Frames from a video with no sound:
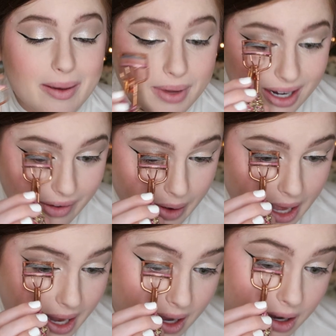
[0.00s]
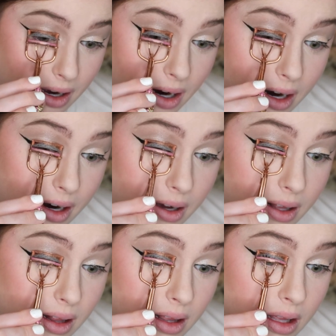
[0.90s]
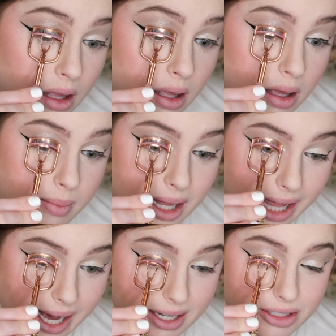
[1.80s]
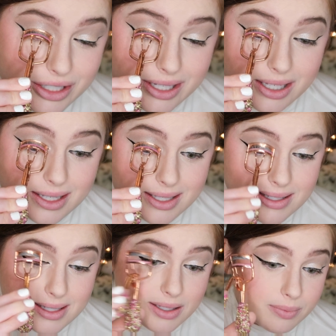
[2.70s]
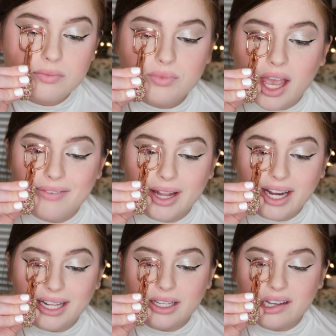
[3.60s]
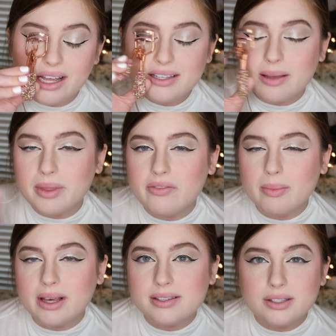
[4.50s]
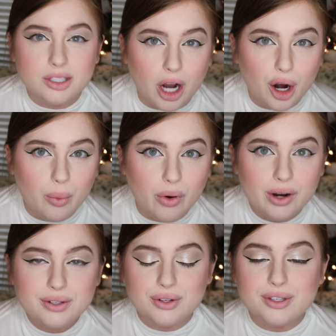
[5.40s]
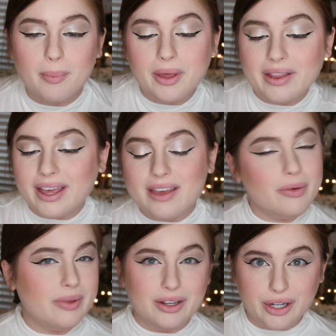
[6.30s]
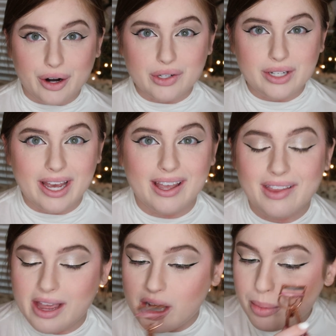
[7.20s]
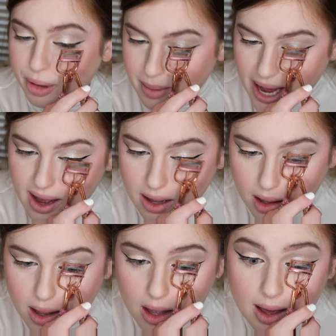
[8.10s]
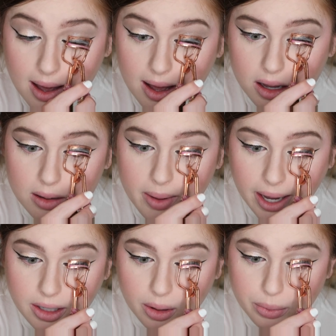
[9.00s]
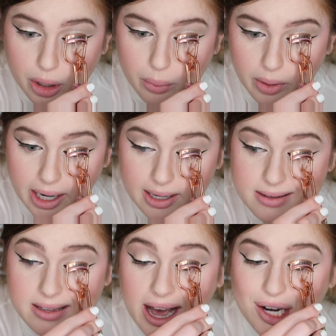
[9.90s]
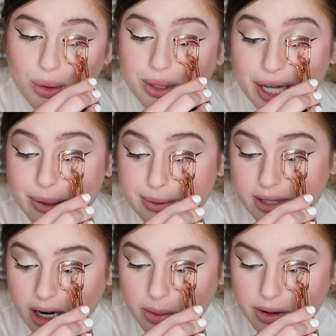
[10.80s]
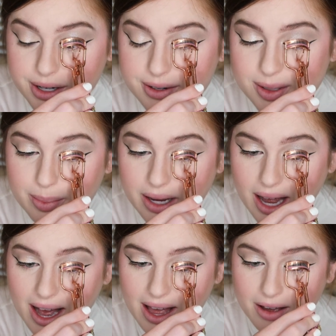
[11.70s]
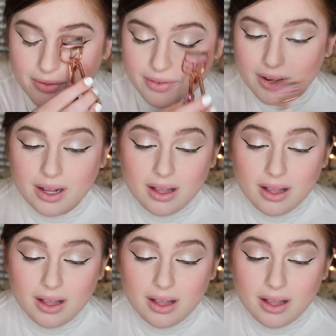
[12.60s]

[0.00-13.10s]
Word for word: I'm gonna go ahead and curl my lashes. I feel like I look like something from like Star Wars or something like even with the turtleneck and the hair pulled back. Um, I don't know what because I don't know Star Wars but I have